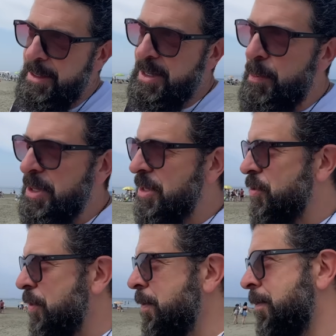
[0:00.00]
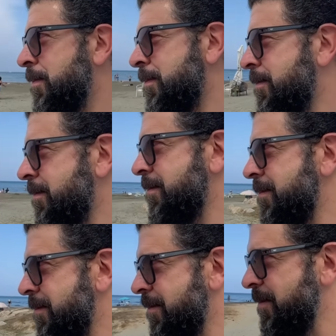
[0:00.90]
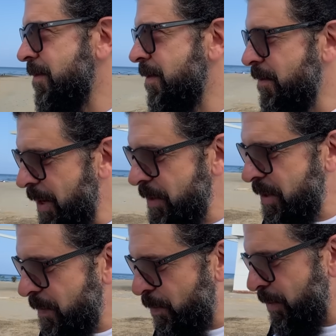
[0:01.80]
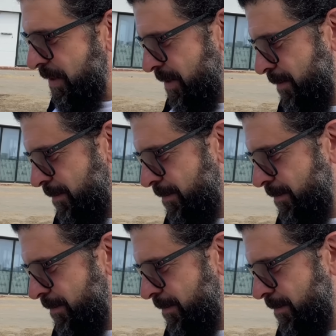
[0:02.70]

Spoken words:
Doubly true. Very good point.